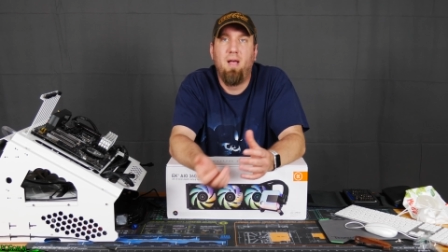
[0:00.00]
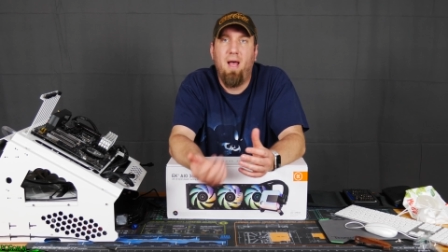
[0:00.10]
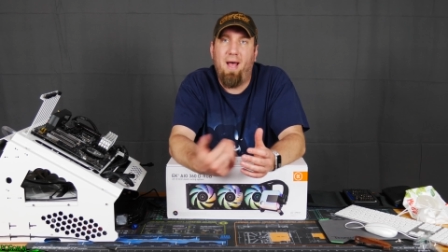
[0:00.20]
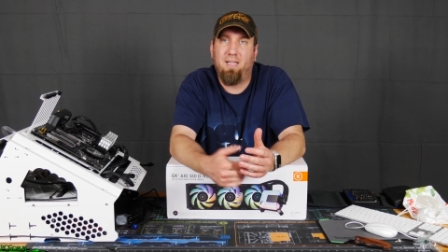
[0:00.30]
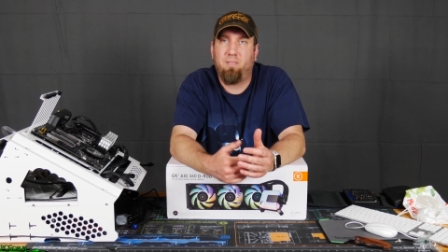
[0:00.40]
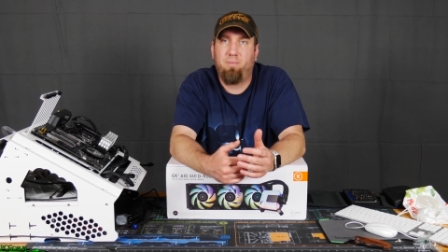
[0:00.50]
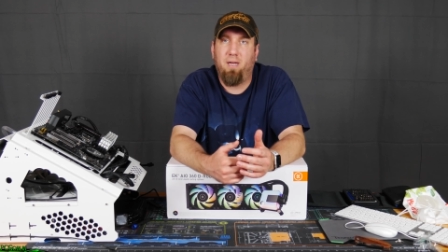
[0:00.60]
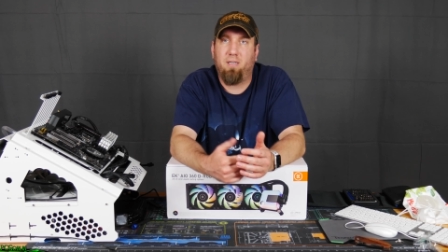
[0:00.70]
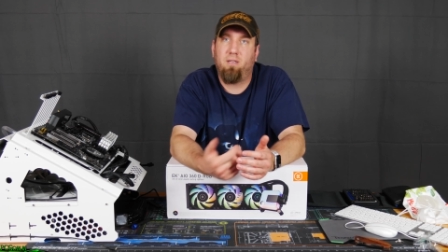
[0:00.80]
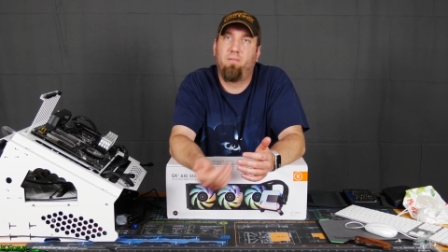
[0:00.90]

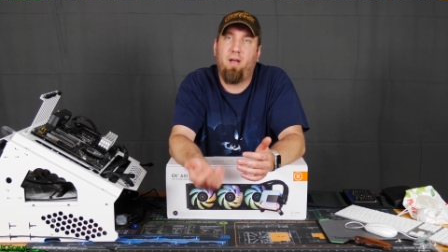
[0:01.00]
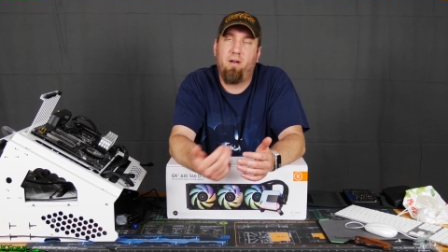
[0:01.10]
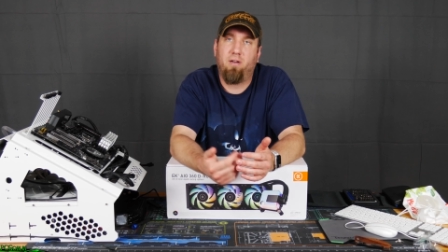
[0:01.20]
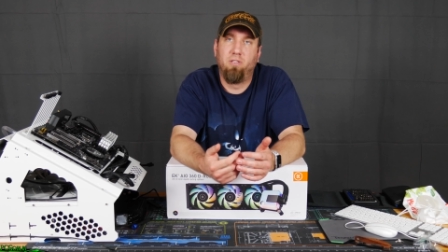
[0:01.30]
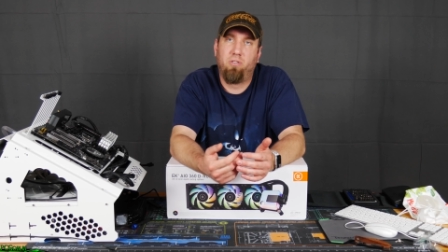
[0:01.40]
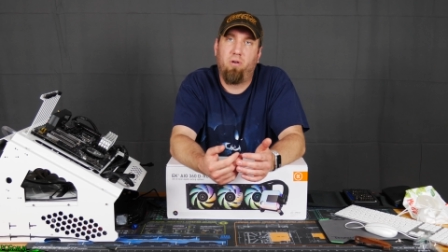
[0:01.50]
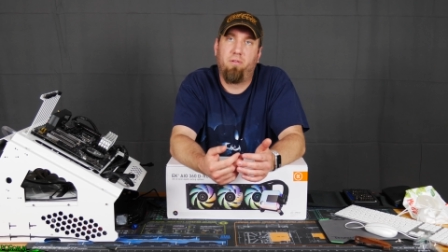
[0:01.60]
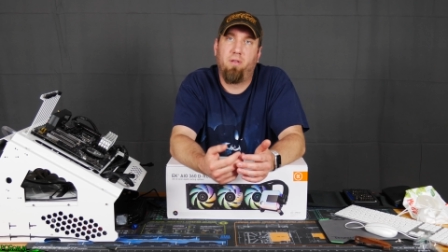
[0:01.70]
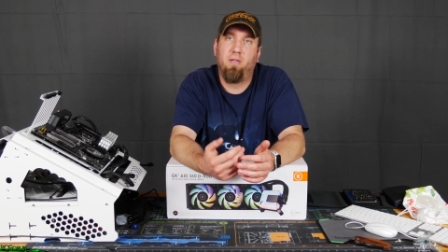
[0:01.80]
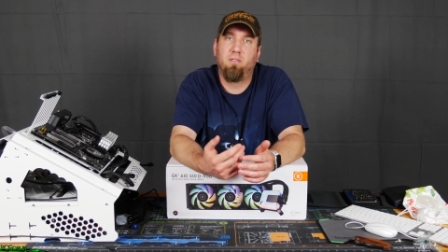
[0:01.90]
aspect of how to control
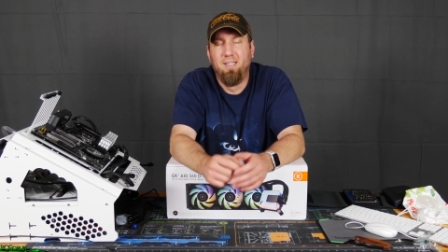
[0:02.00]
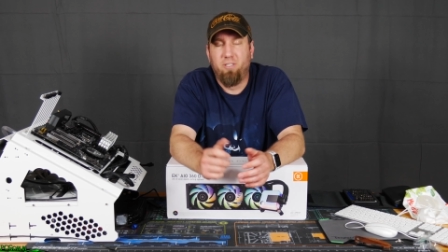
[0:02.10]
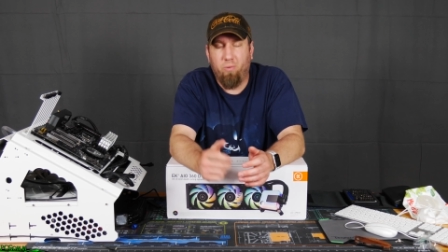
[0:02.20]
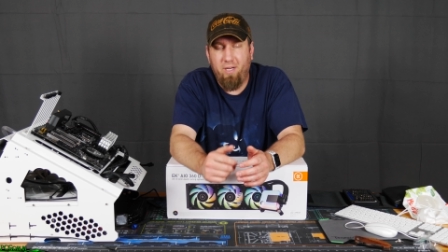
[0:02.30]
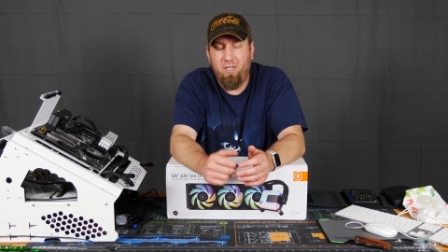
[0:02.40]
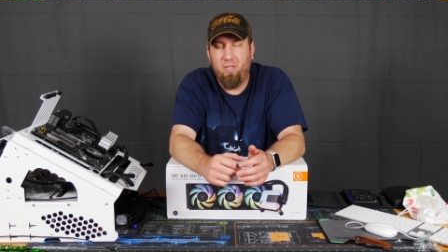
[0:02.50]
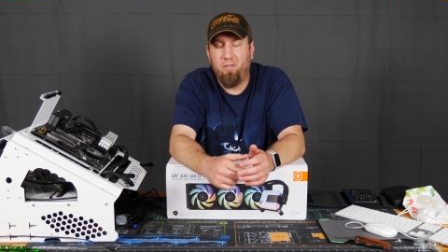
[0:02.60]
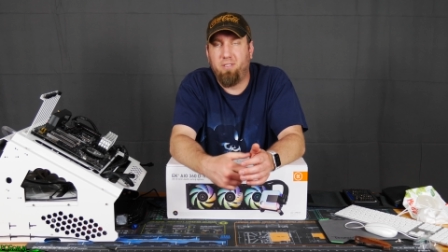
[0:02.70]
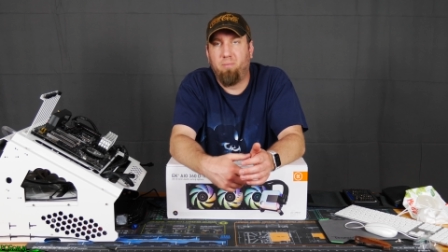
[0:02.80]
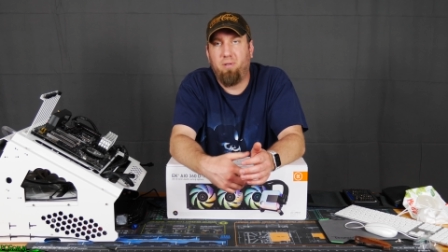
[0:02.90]
things. So what you do
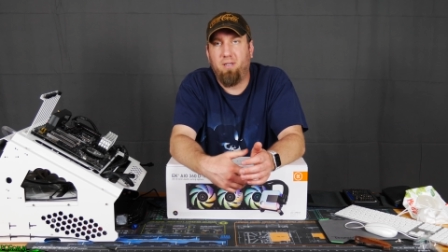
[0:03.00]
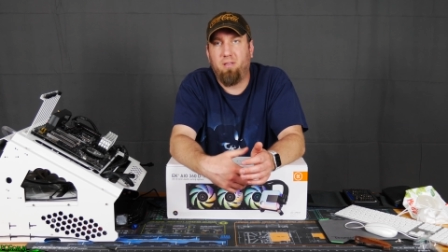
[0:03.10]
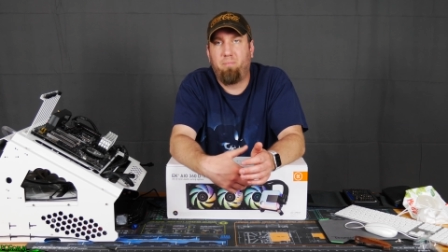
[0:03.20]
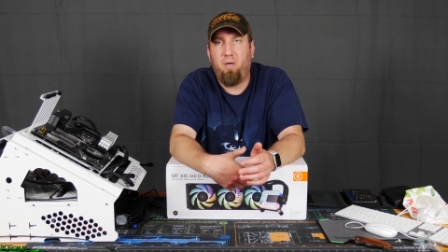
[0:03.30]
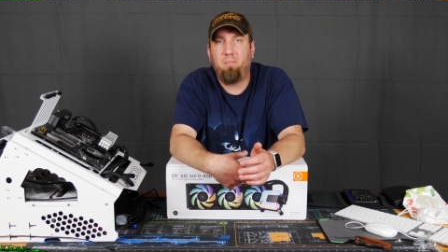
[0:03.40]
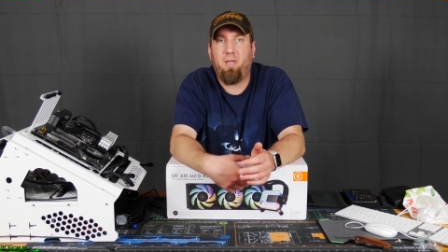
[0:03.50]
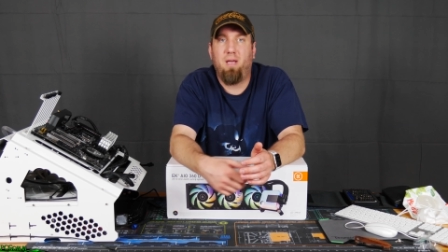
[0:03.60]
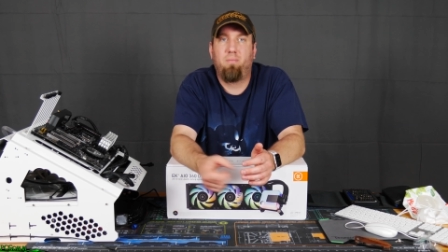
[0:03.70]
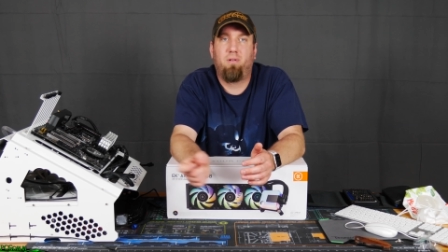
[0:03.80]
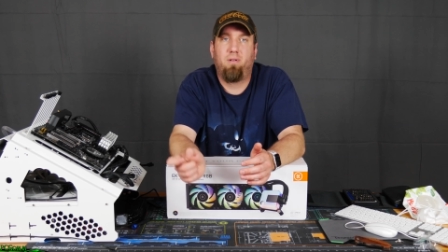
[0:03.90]
is you plug the pump
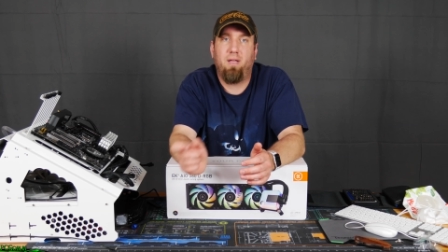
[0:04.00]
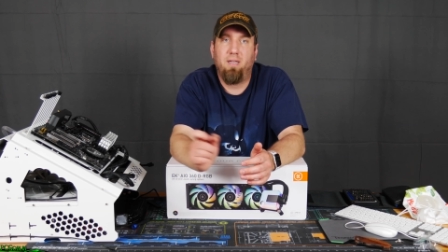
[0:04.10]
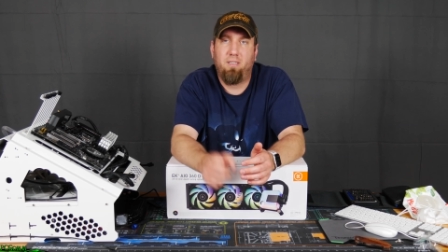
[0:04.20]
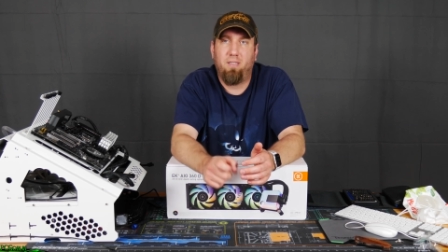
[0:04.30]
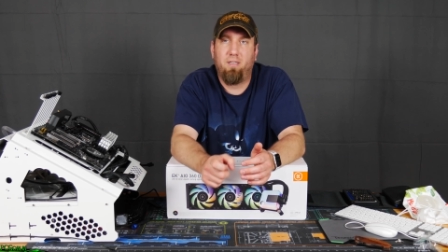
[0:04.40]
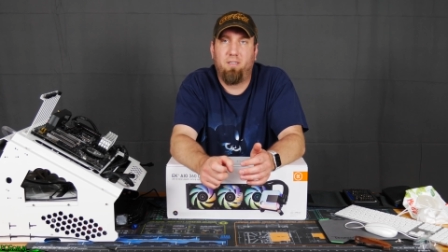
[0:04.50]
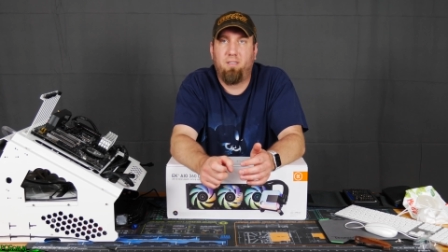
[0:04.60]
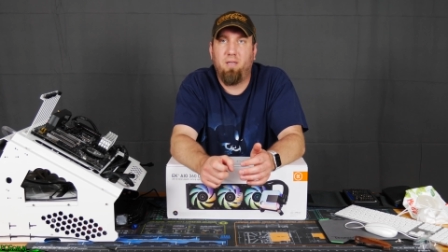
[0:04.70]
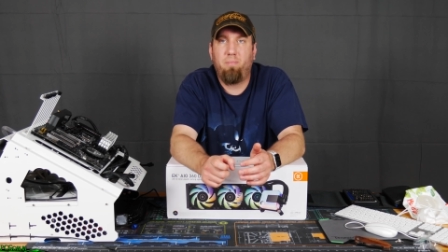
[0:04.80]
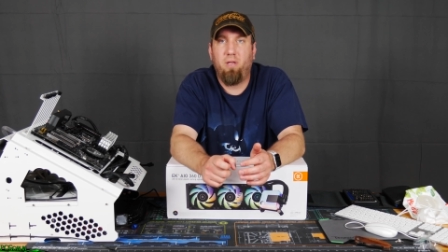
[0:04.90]
cable into the
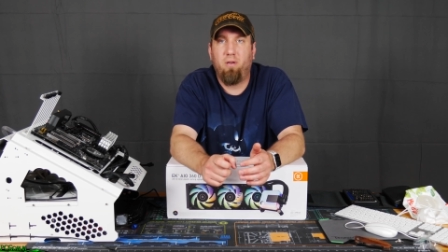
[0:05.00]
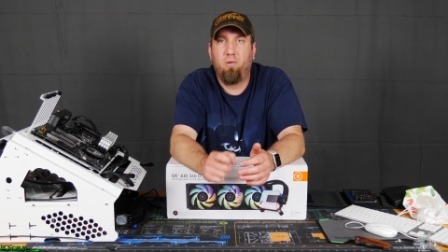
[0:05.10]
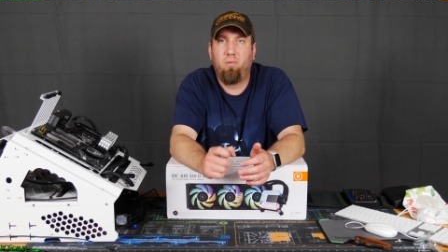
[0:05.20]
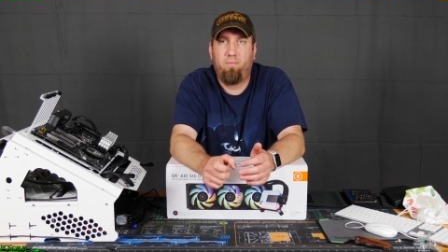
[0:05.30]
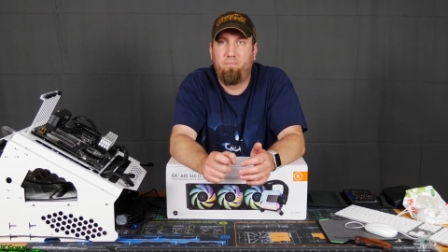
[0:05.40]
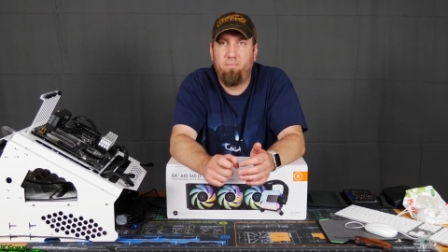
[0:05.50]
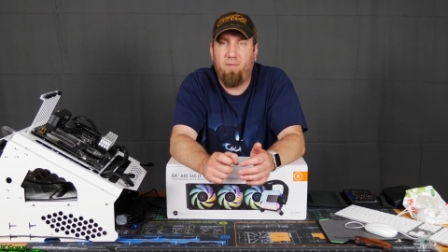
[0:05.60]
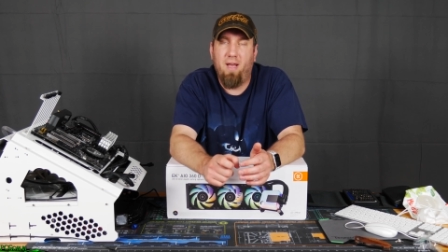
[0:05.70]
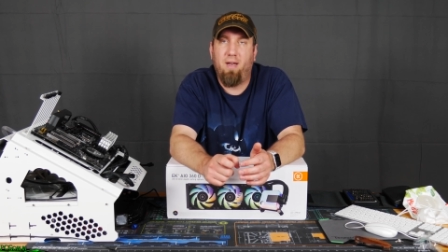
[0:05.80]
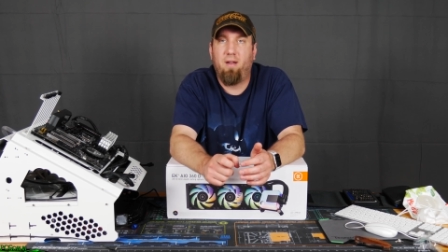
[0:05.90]
CPU
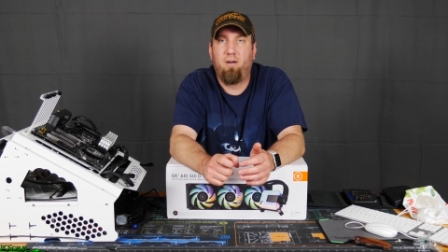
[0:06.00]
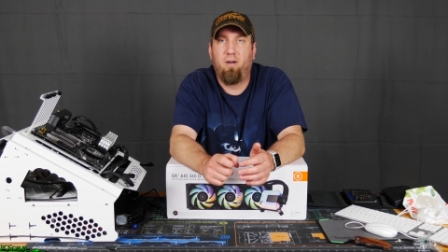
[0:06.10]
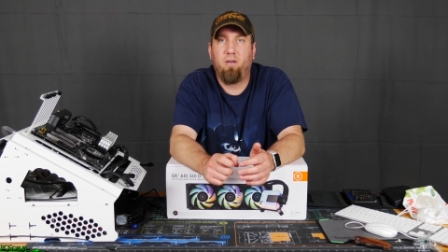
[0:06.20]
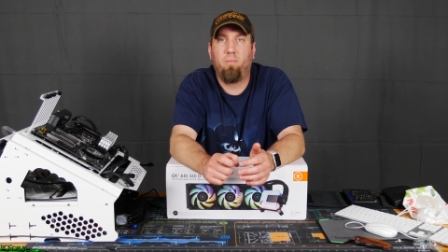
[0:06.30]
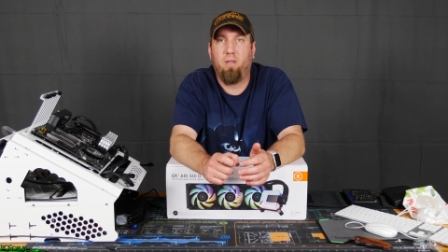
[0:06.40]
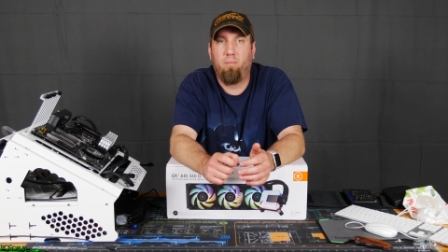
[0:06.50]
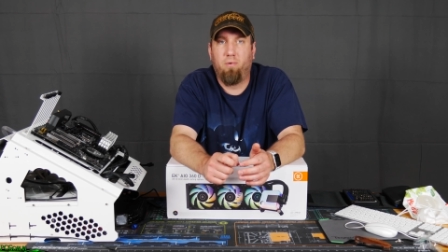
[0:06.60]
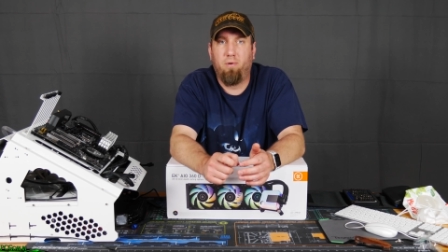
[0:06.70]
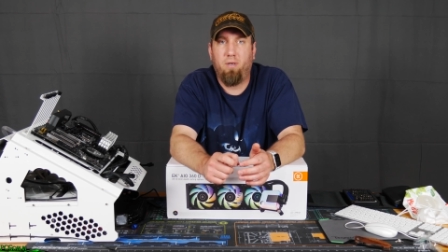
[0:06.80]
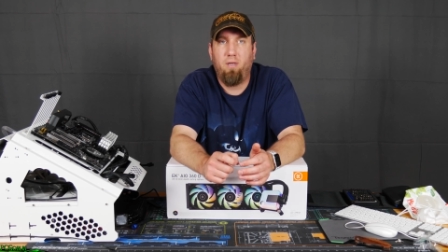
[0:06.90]
fan header on your
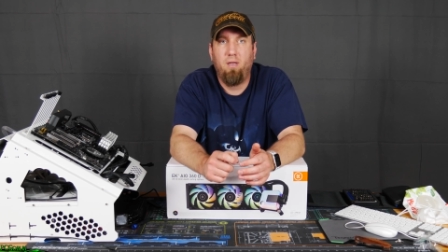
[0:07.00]
motherboard.